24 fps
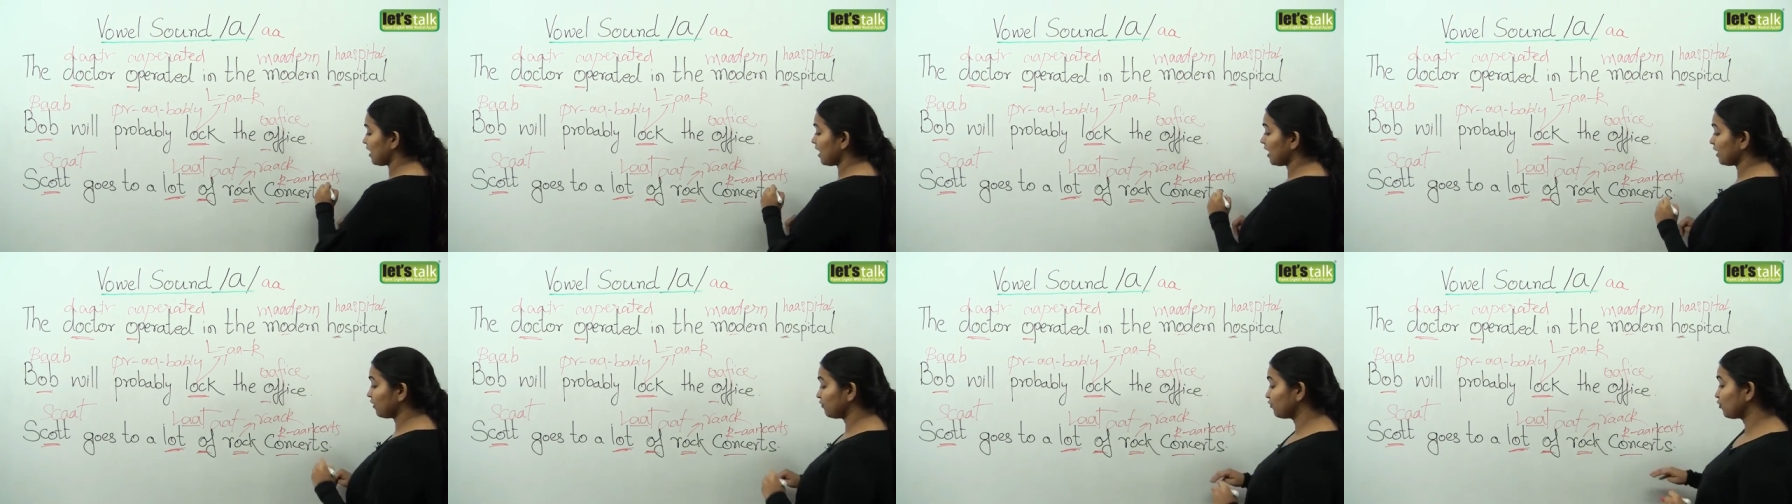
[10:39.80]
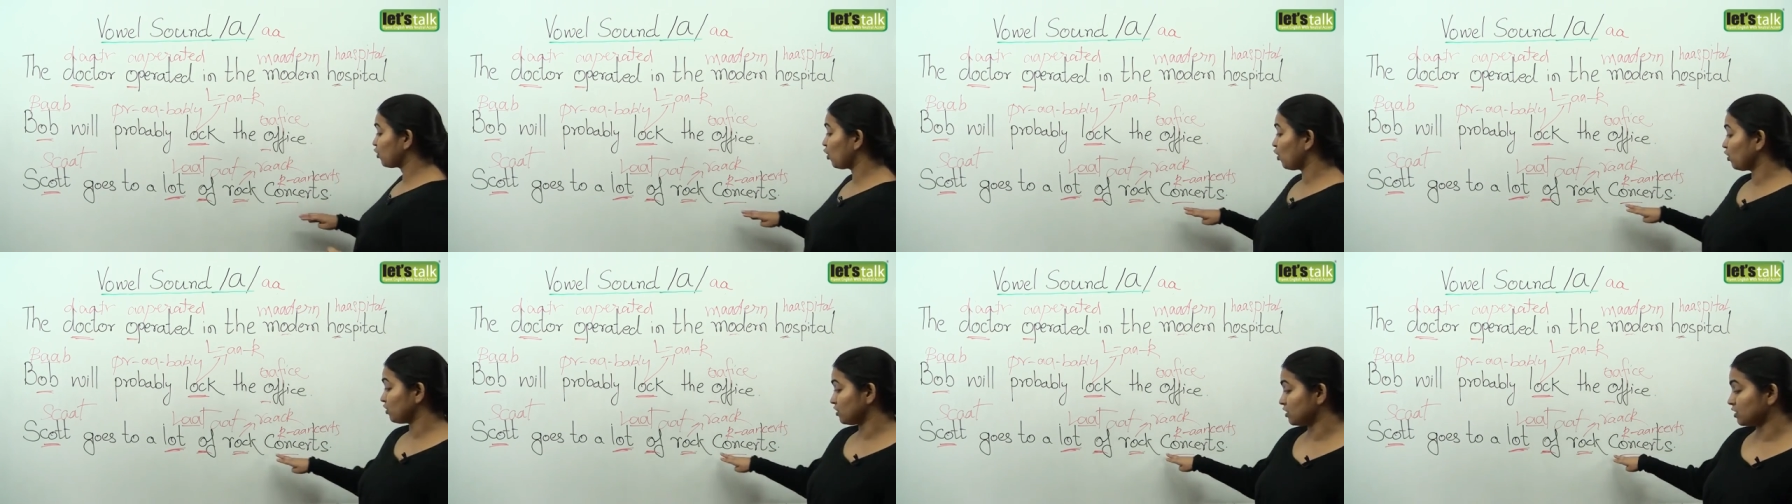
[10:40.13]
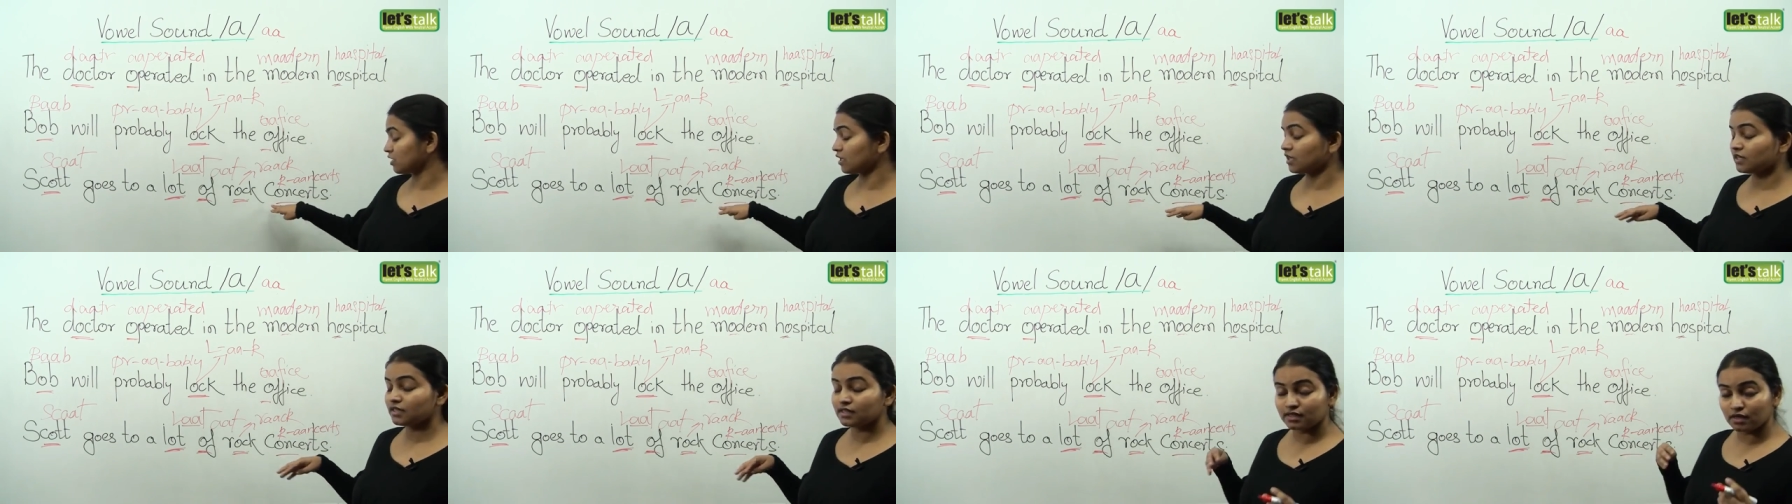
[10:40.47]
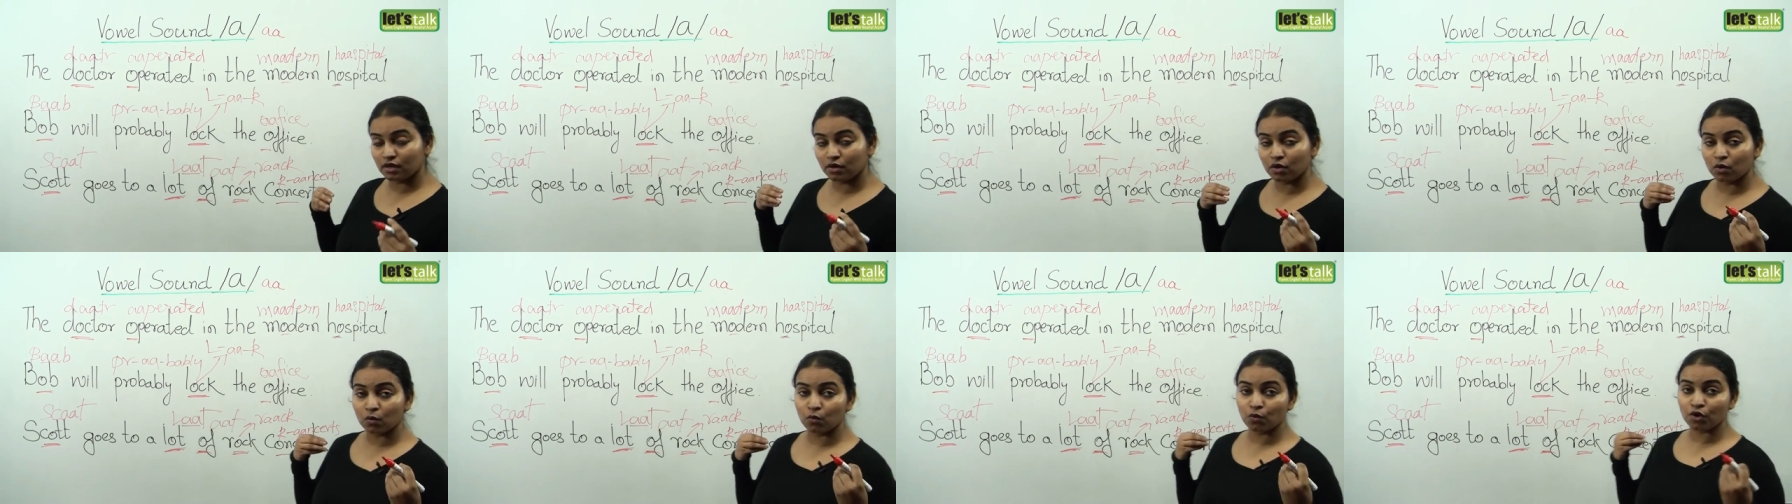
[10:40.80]
And of course,
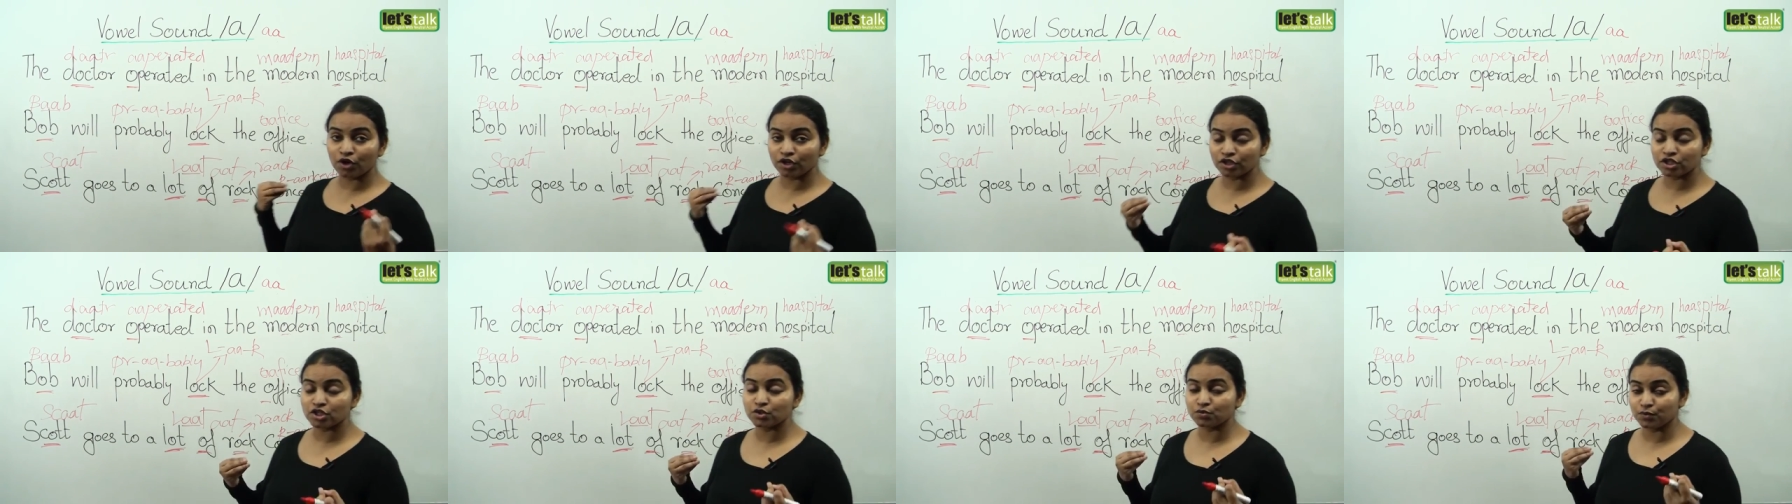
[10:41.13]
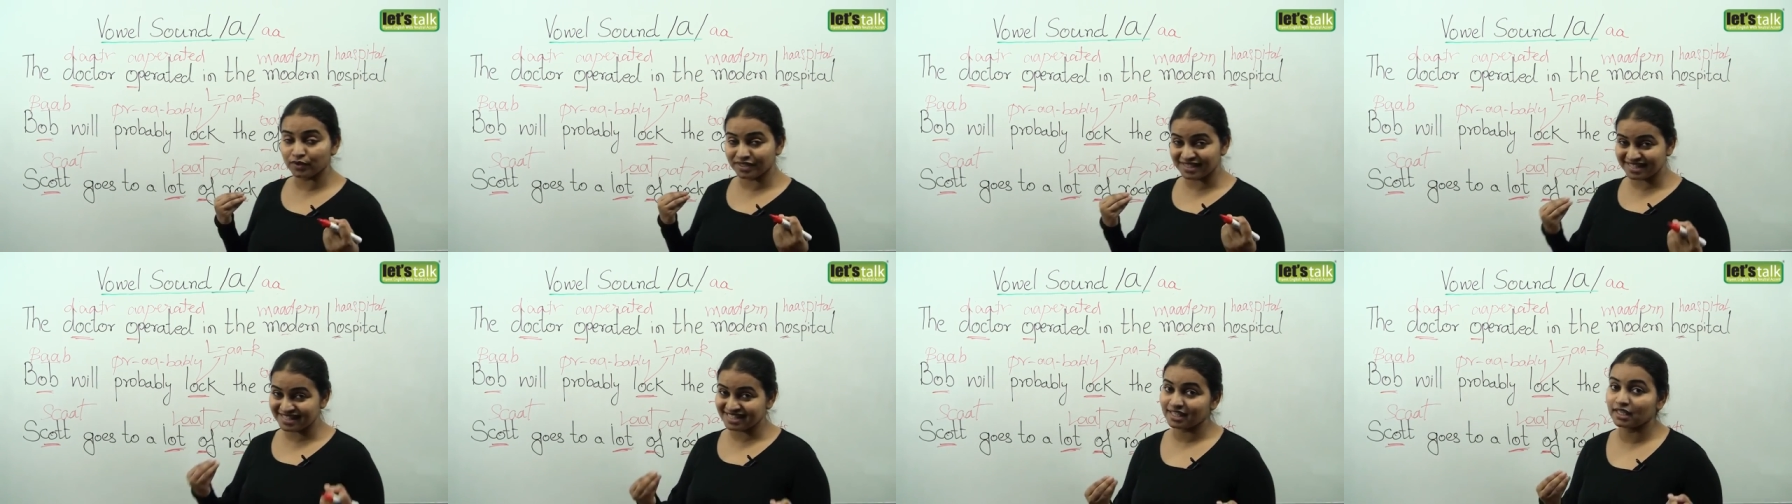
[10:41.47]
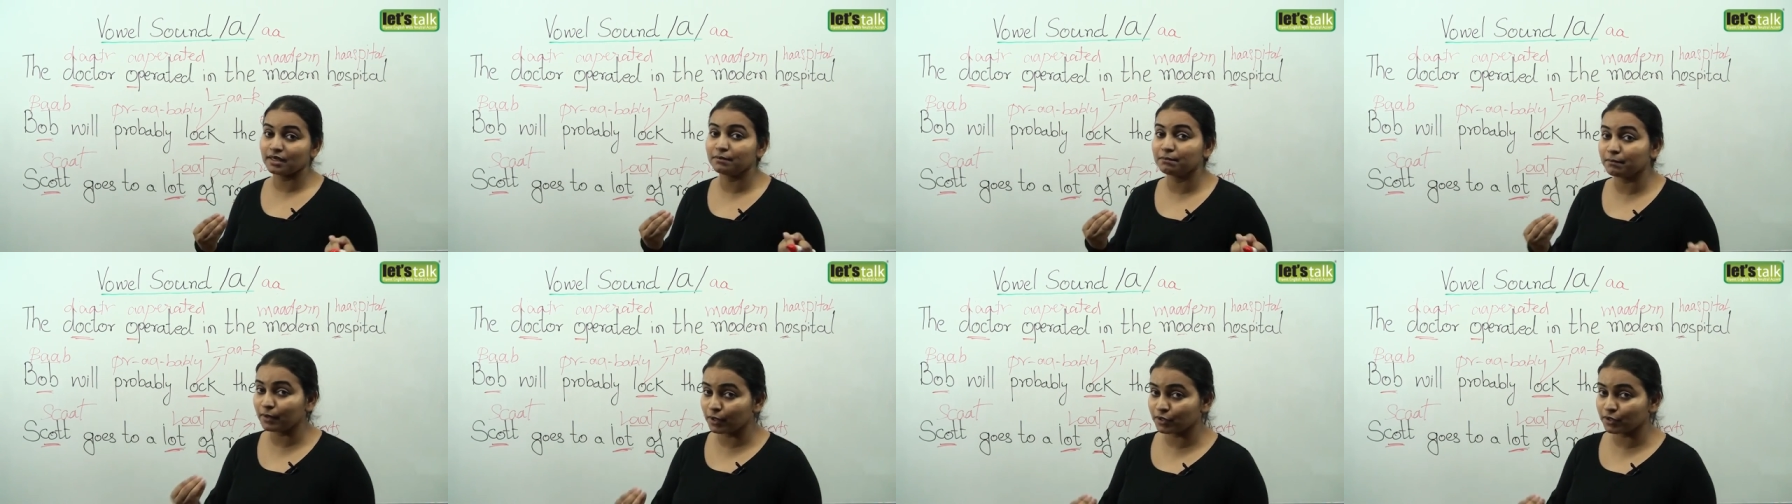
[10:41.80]
words with C